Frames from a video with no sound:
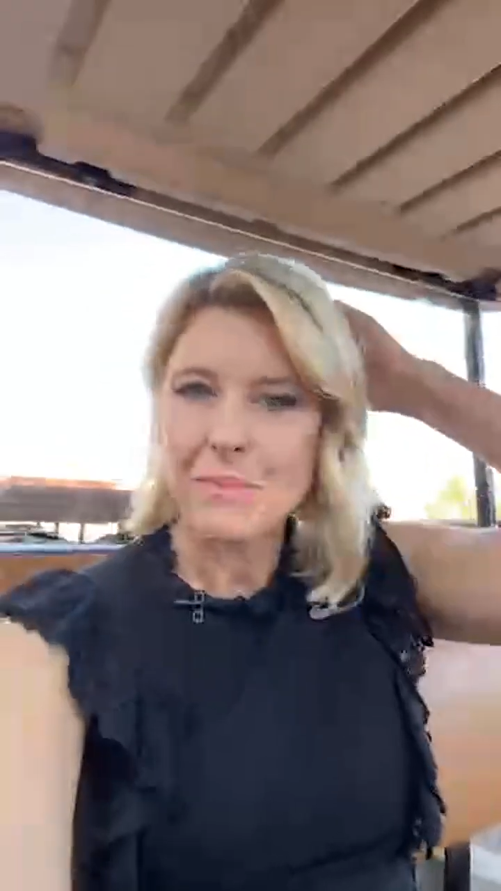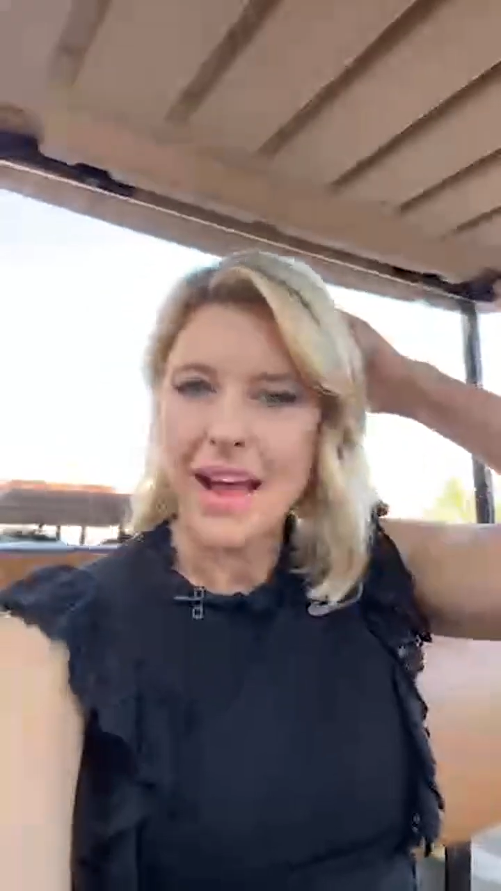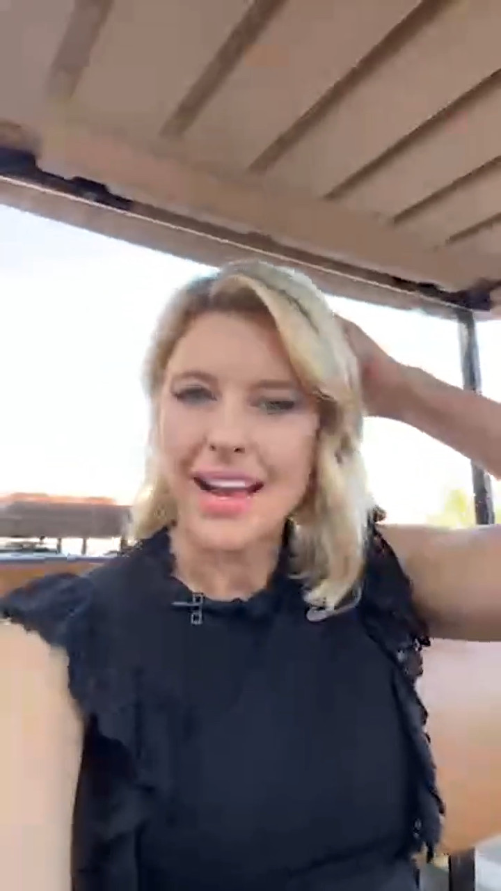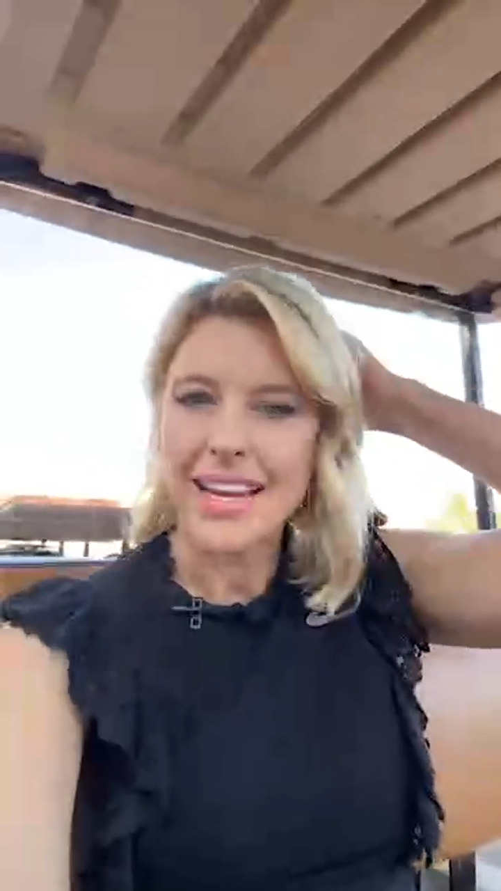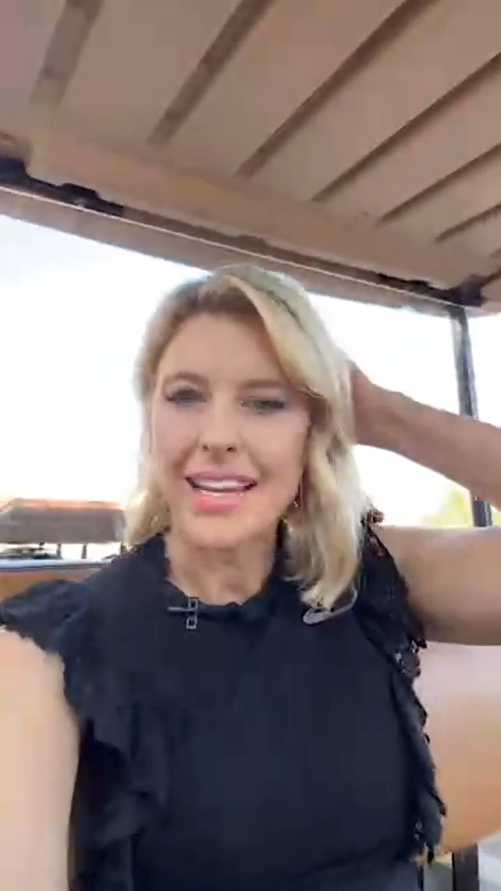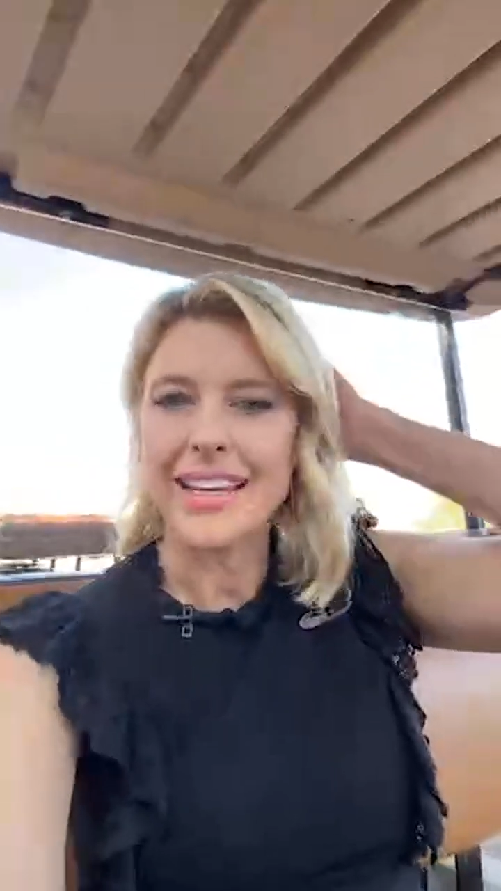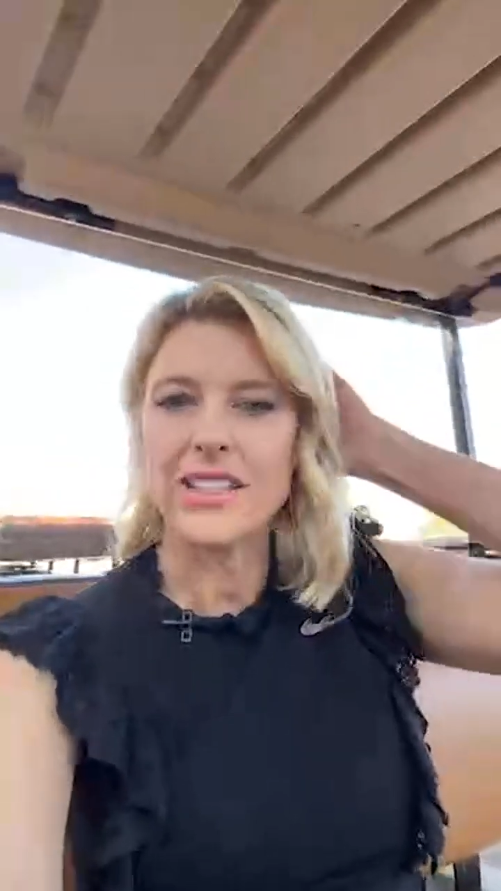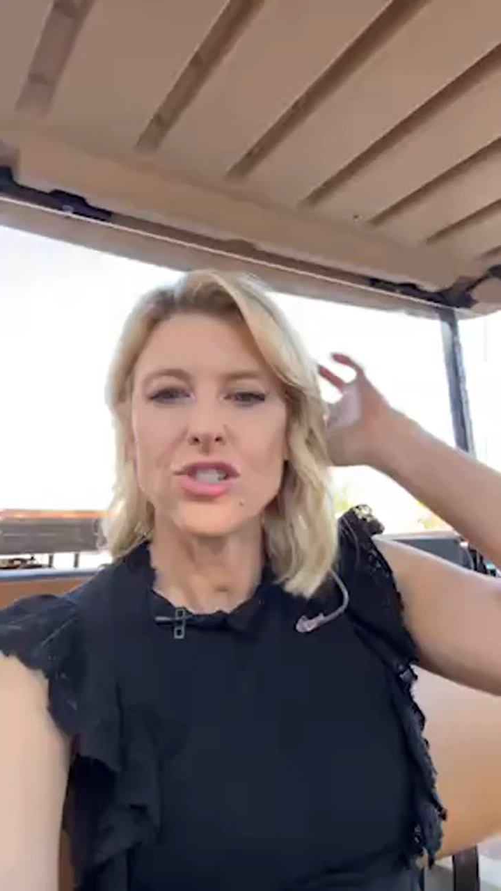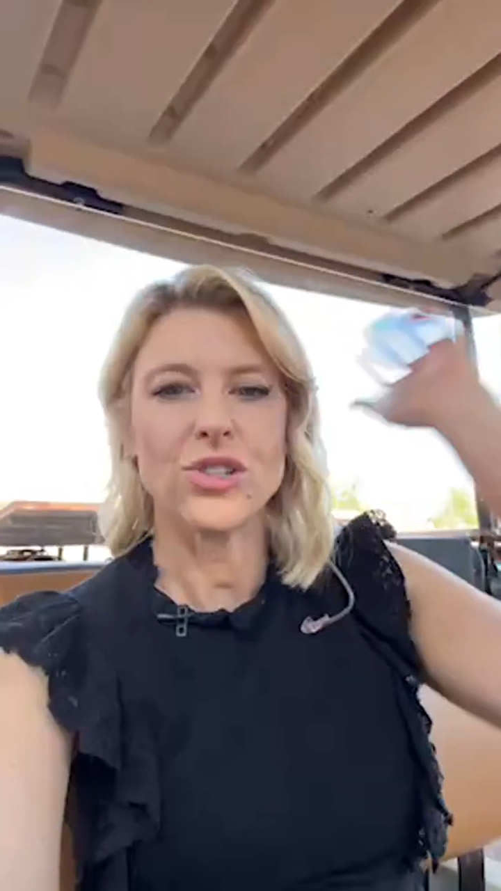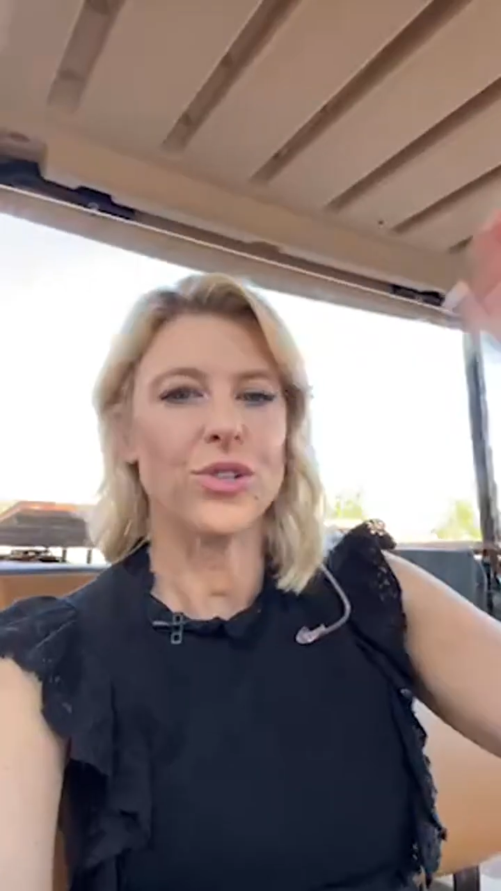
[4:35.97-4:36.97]
back
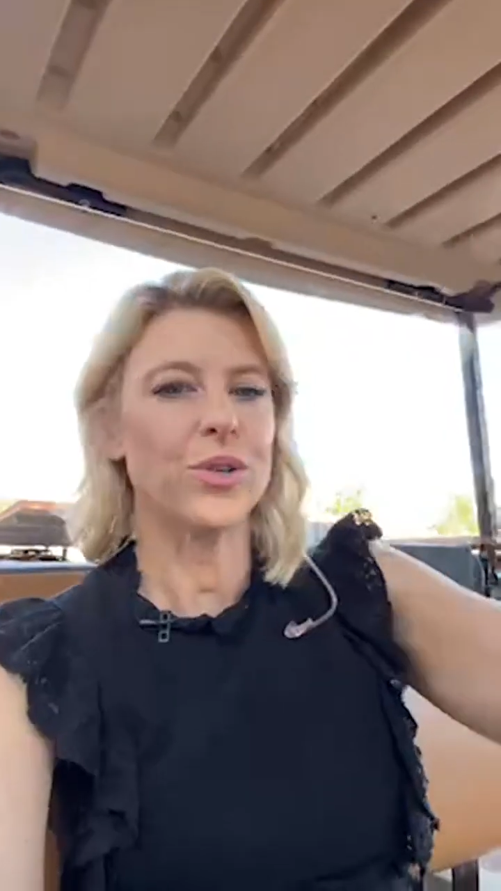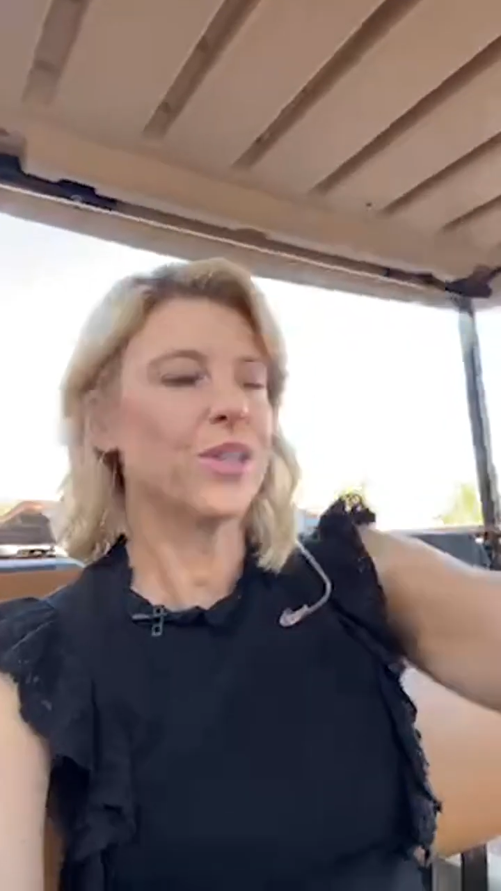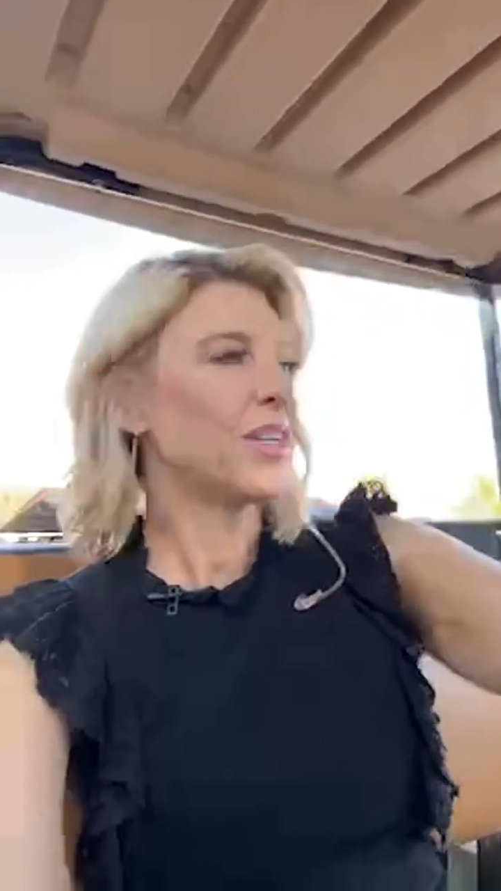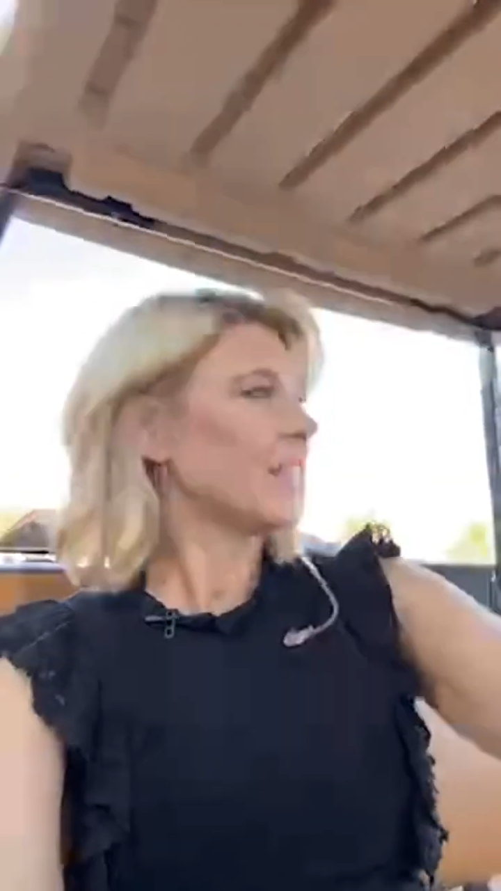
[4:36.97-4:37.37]
into